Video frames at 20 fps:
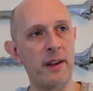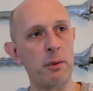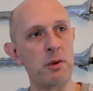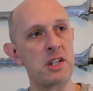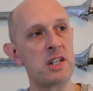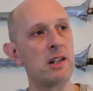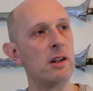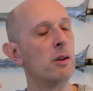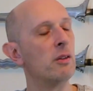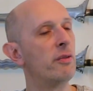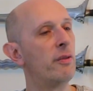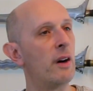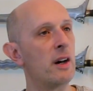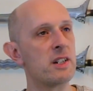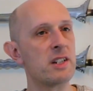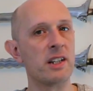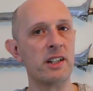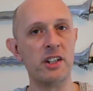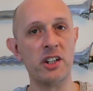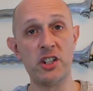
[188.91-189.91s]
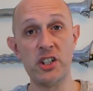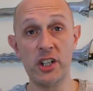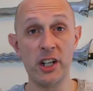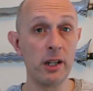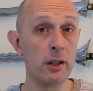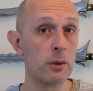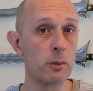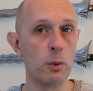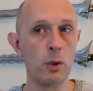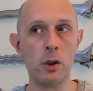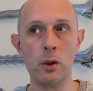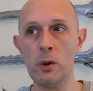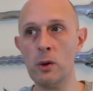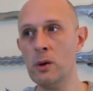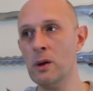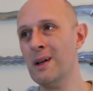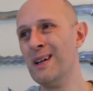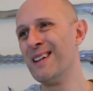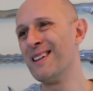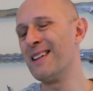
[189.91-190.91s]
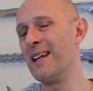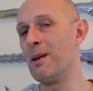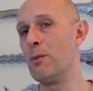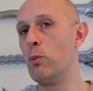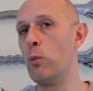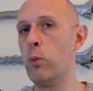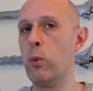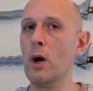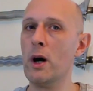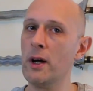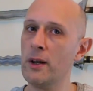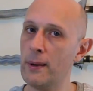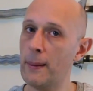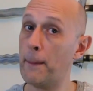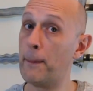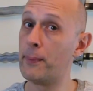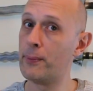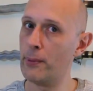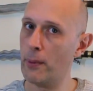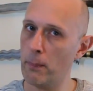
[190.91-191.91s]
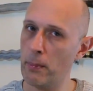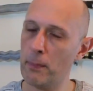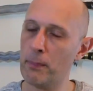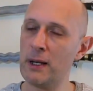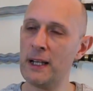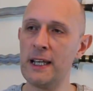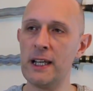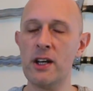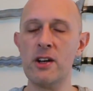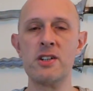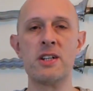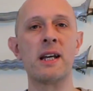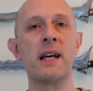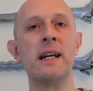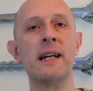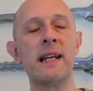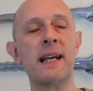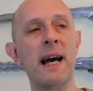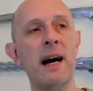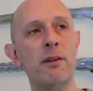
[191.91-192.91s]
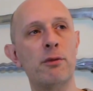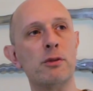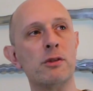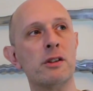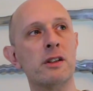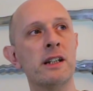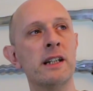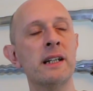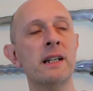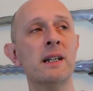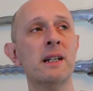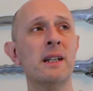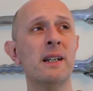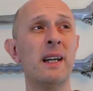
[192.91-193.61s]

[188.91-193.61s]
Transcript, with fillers: They were still fighting in a shield wall, they weren't probably using any cavalry.